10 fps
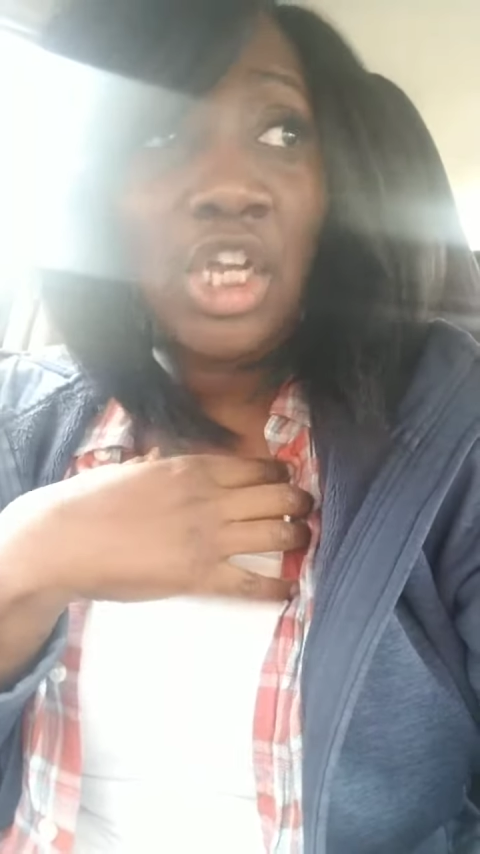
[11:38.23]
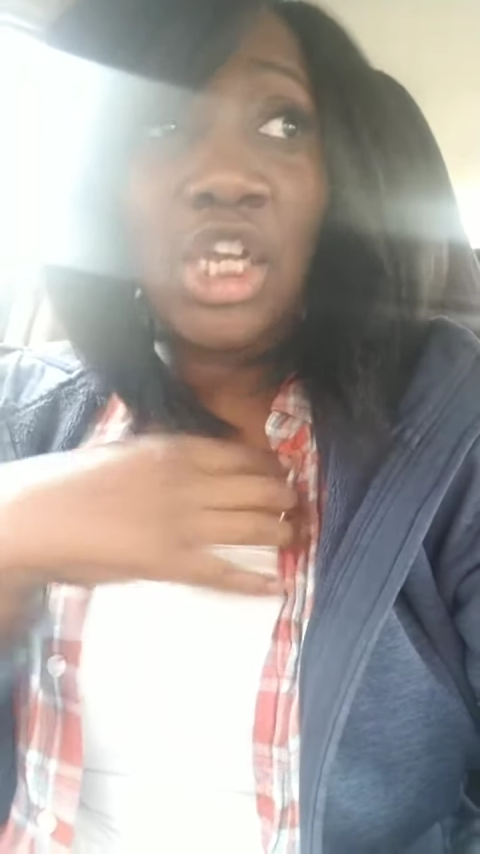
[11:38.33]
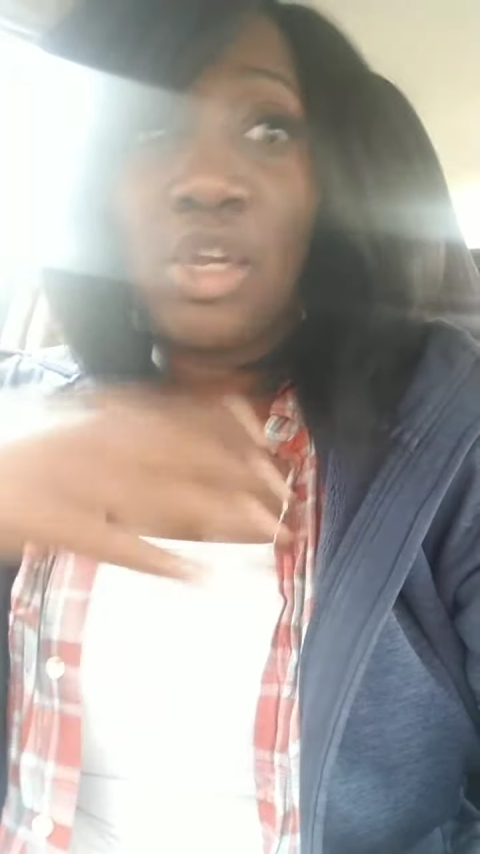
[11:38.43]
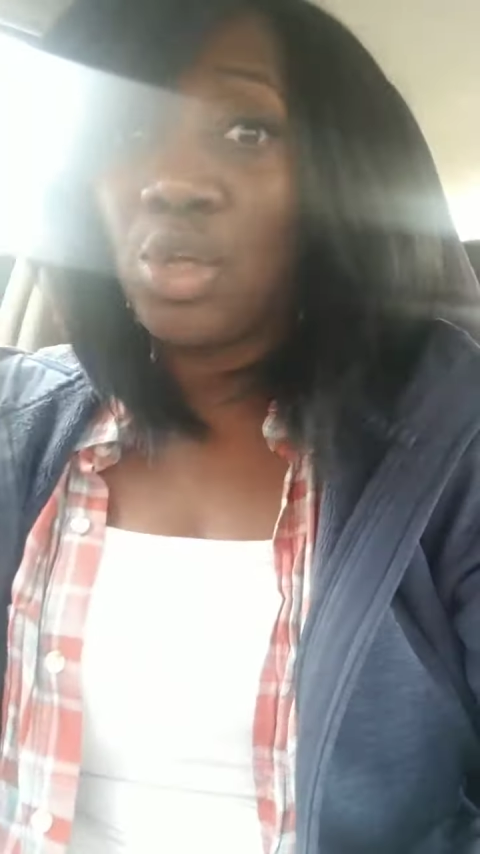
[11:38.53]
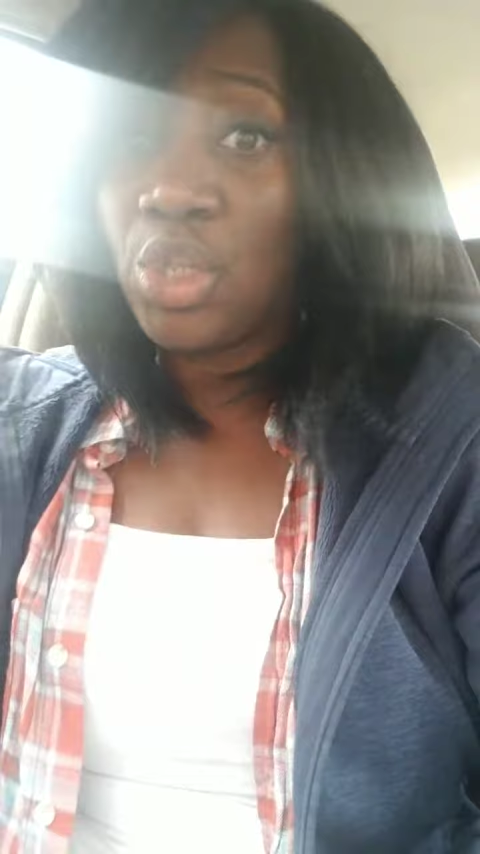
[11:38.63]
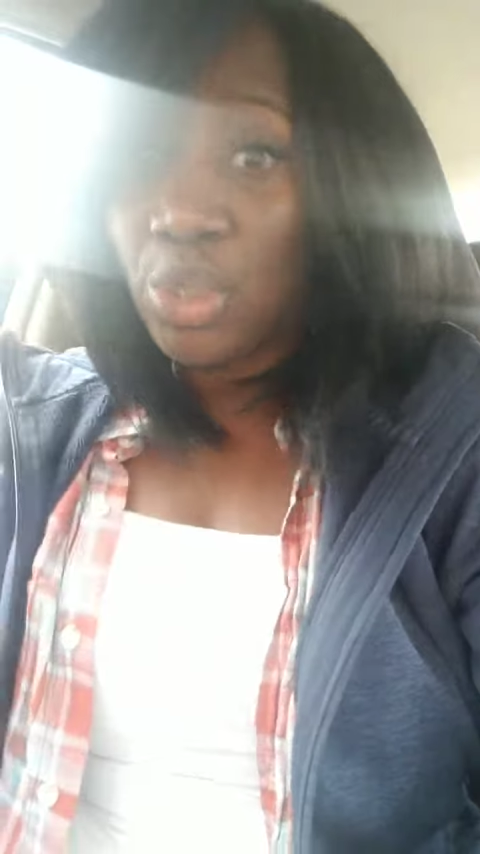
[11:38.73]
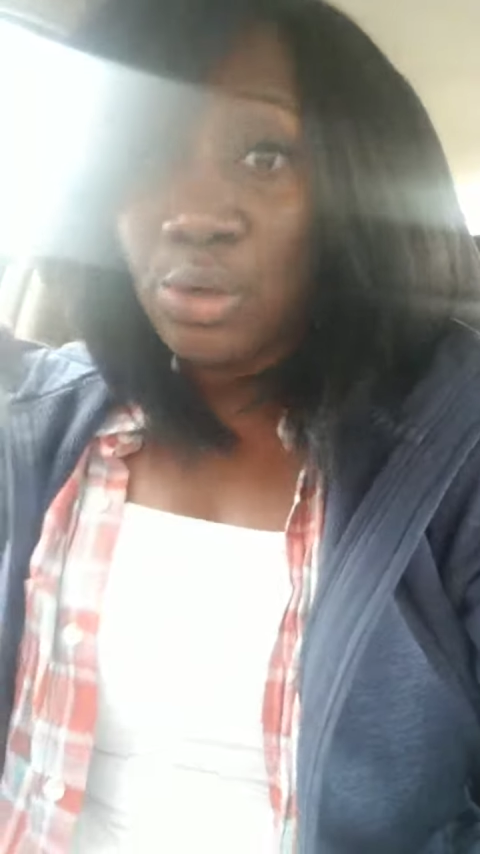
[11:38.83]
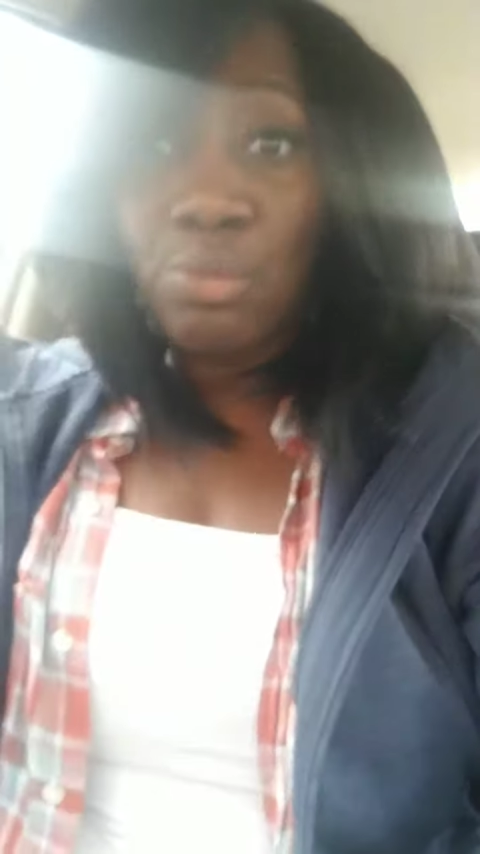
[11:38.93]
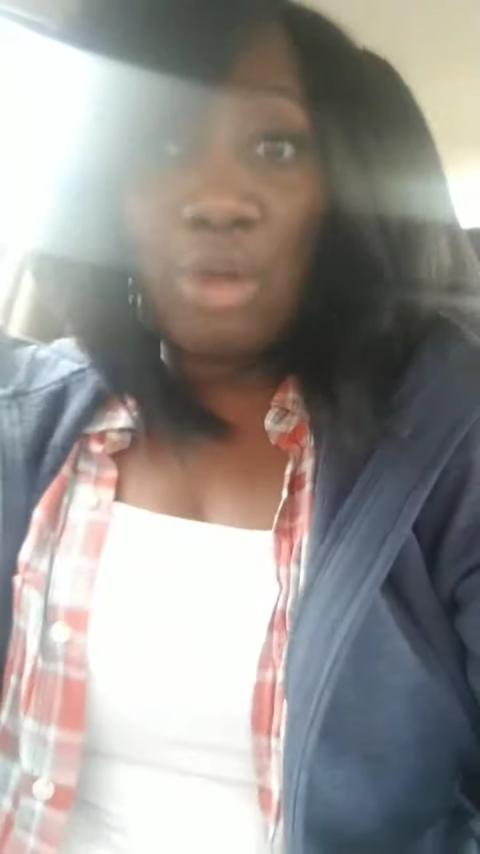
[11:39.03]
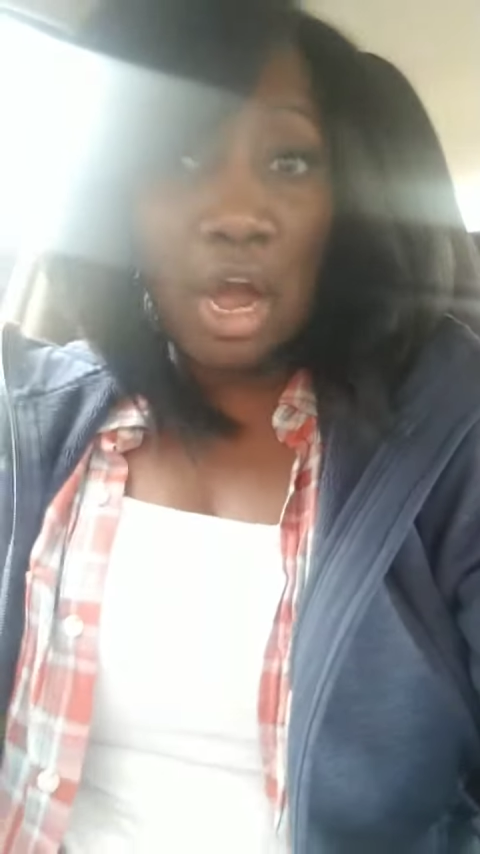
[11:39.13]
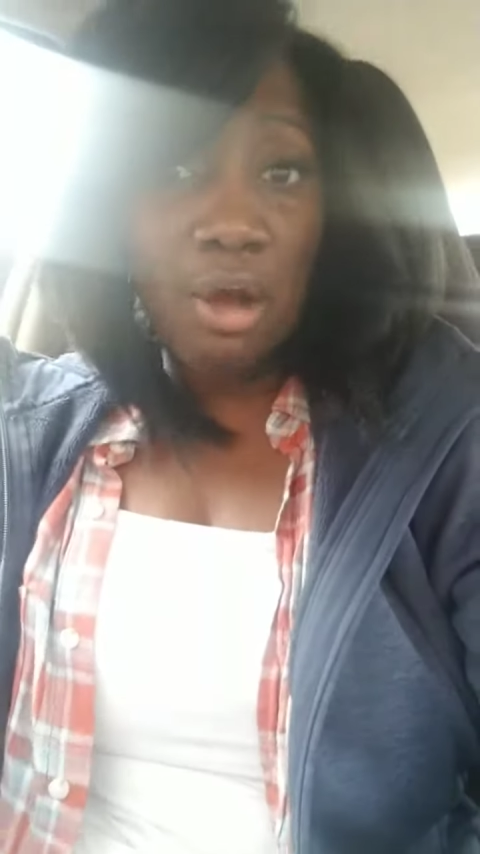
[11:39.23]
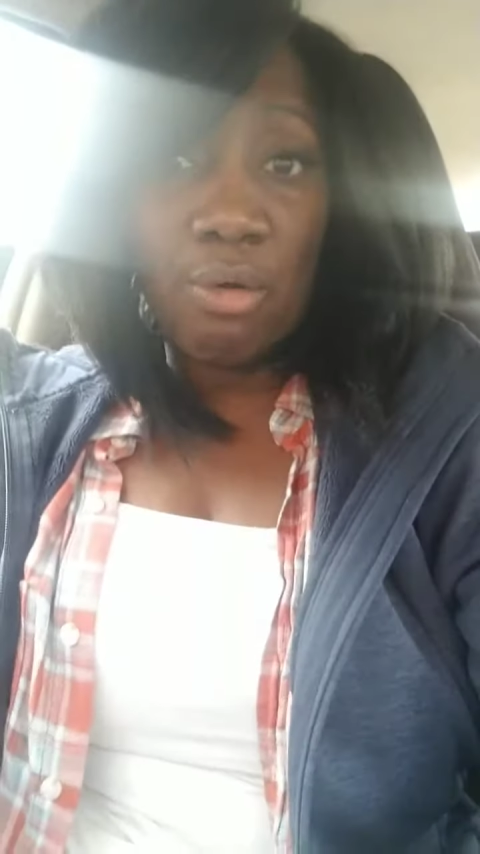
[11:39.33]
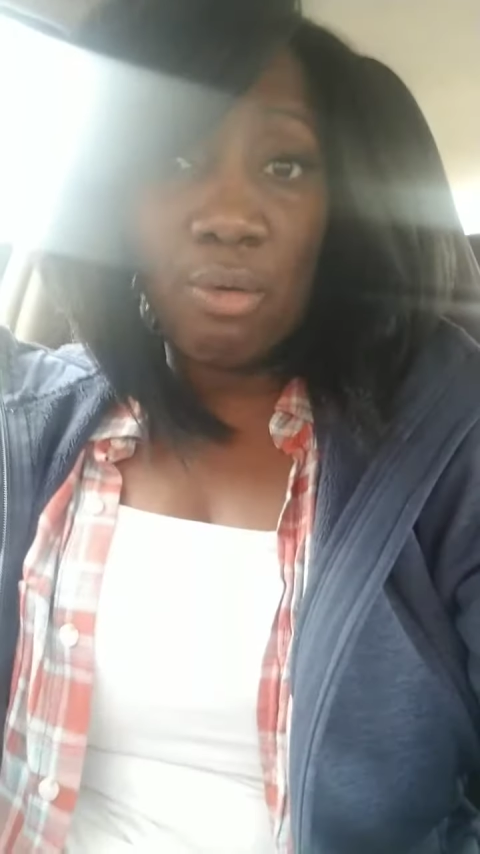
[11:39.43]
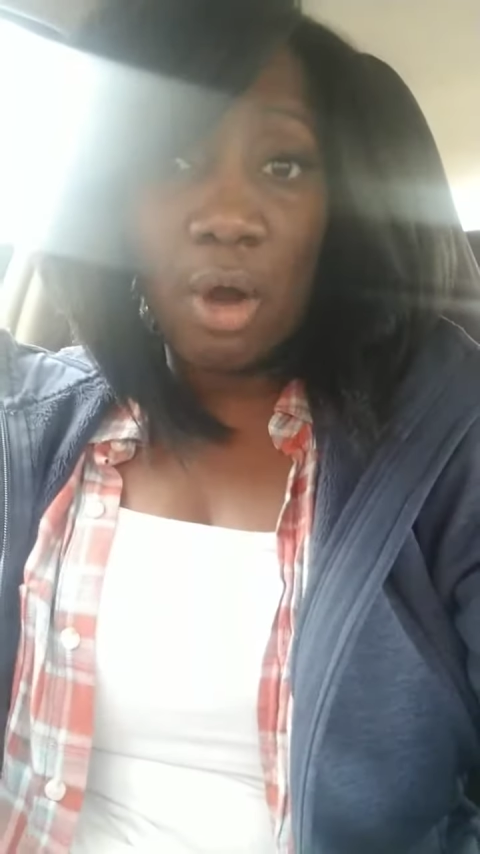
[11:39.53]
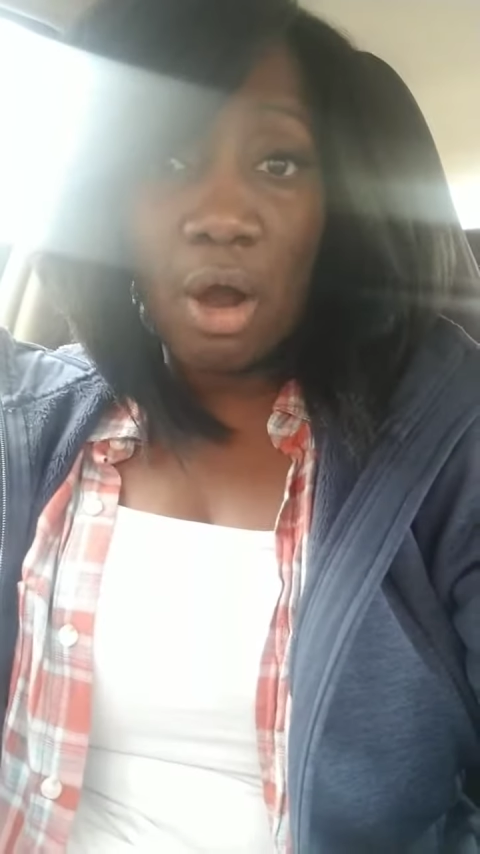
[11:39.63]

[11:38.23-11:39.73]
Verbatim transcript: you know you know